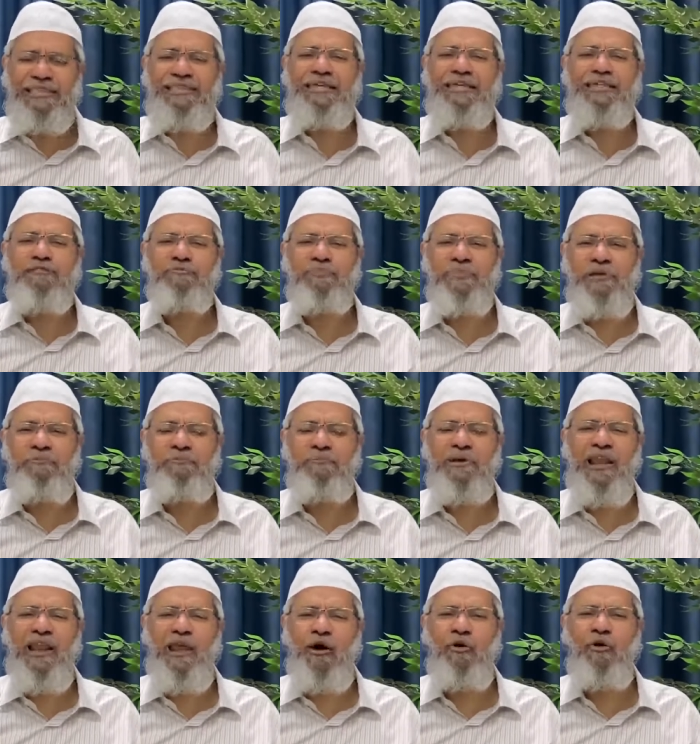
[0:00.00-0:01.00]
These
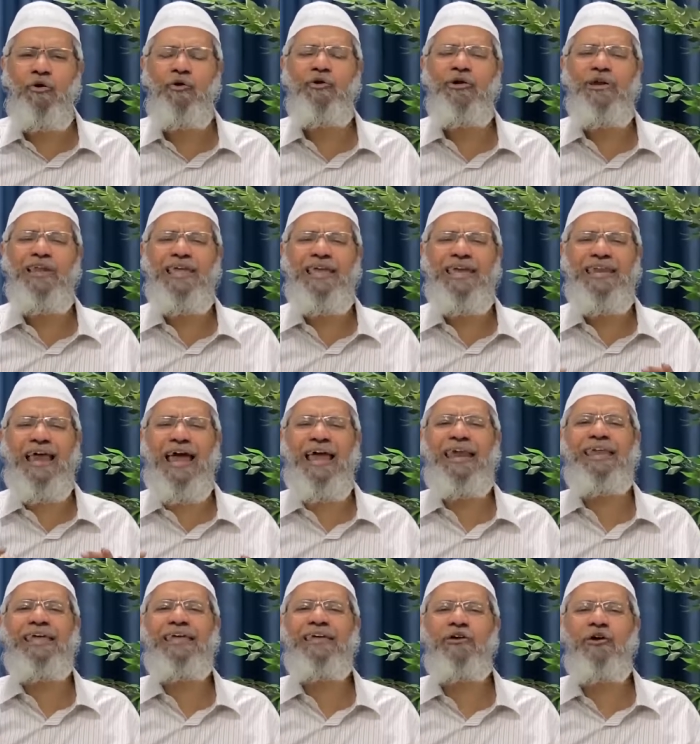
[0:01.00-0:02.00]
people are only
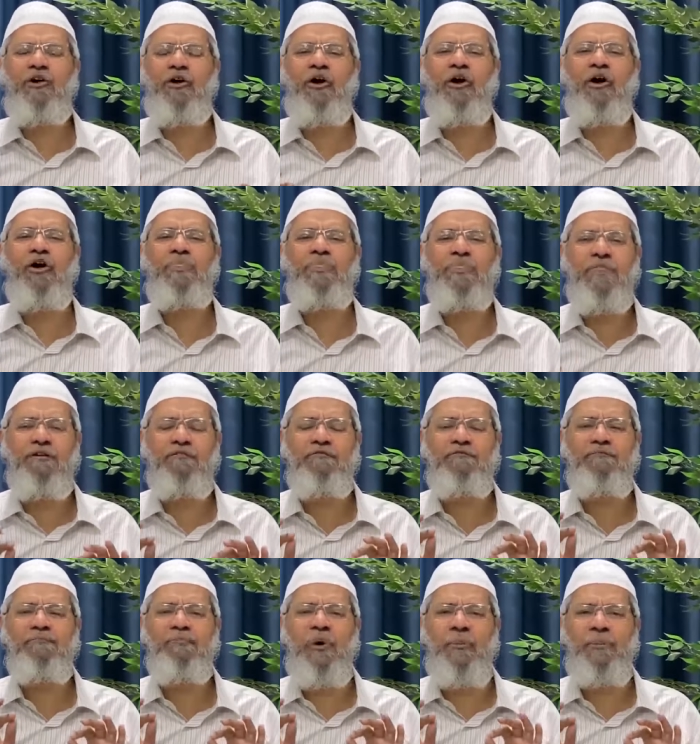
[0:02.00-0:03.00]
riding on
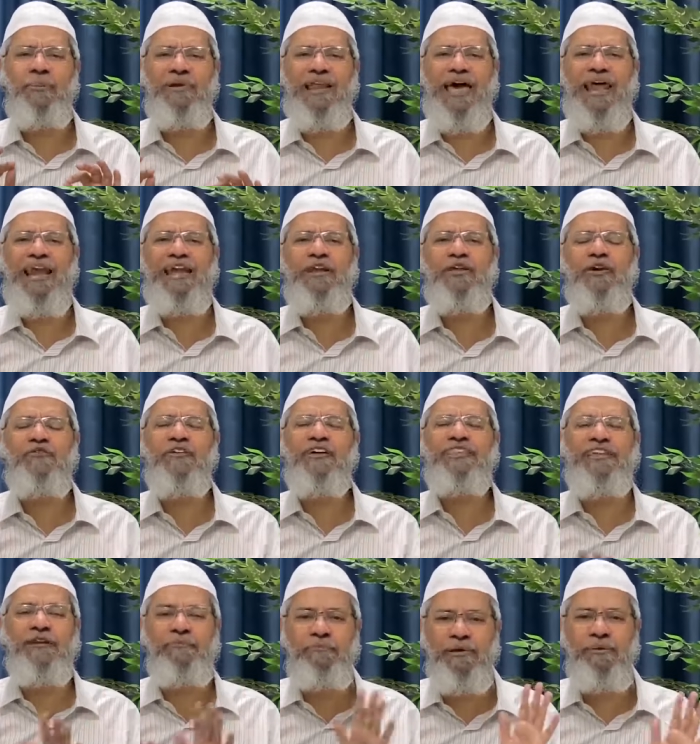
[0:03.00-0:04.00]
the popularity of
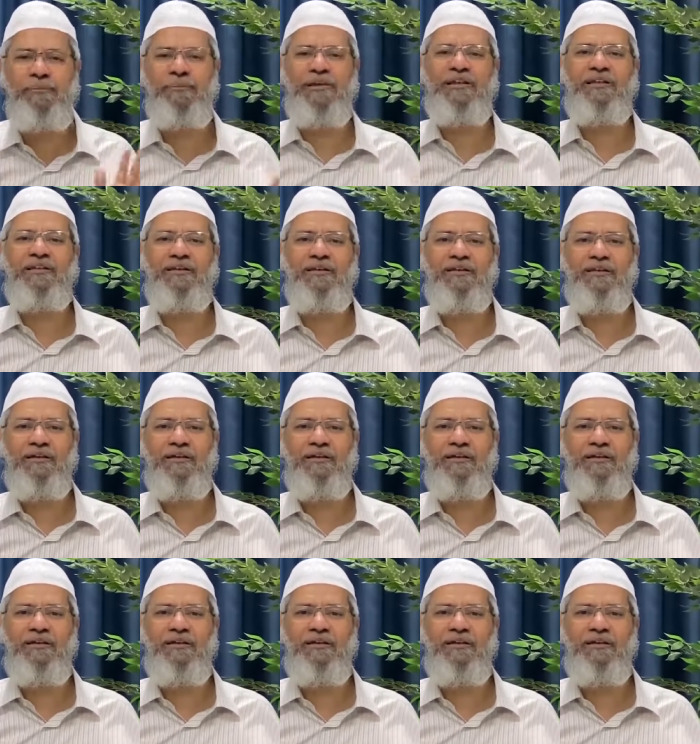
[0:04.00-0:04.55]
other people.